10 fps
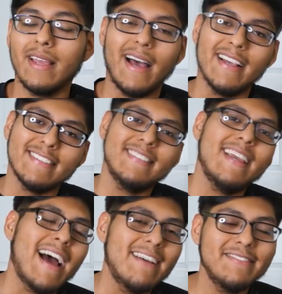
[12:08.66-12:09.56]
I've
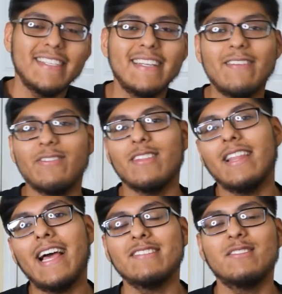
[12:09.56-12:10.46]
said that for the
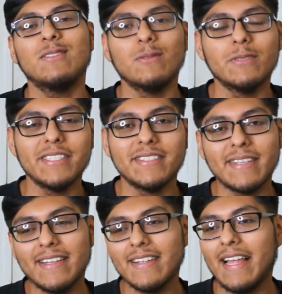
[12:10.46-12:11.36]
last 2 weeks,
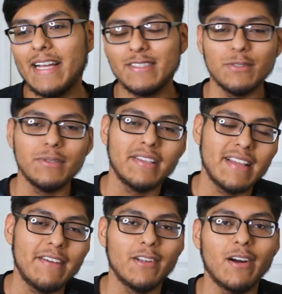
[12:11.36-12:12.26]
and the last 2 weeks
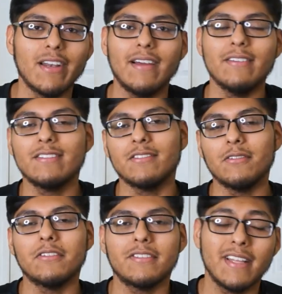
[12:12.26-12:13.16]
I've gone out and
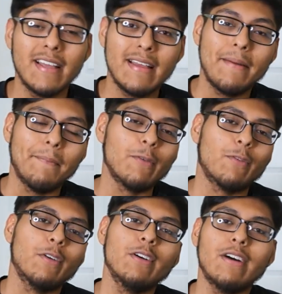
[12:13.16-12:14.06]
sourced. But
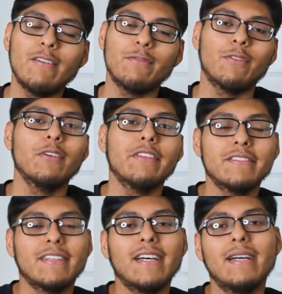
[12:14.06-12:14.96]
for real, I'm for real
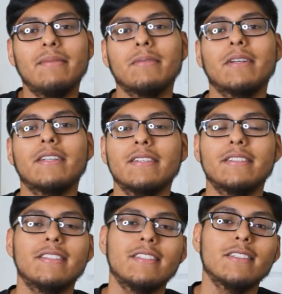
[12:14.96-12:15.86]
this time. I'm gonna
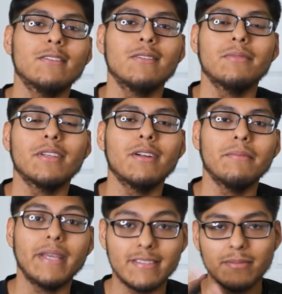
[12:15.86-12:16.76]
chill, you know,
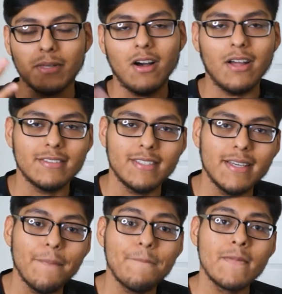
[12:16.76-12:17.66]
make some
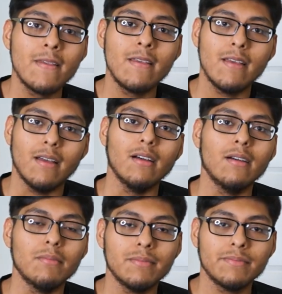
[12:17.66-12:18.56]
content.
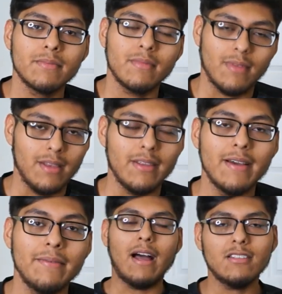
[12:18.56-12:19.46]
And
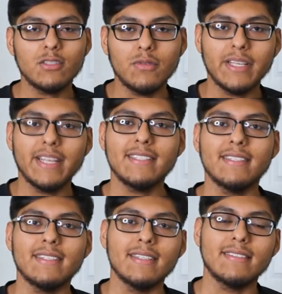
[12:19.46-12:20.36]
yeah, I also want to get
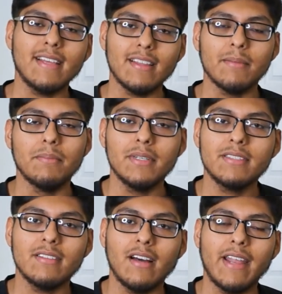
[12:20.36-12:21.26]
into selling
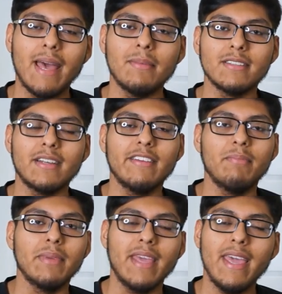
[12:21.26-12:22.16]
books on Amazon
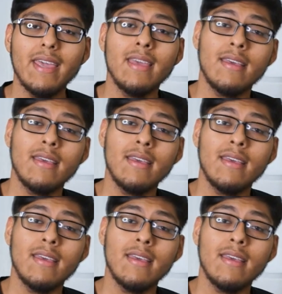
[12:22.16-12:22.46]
FBA,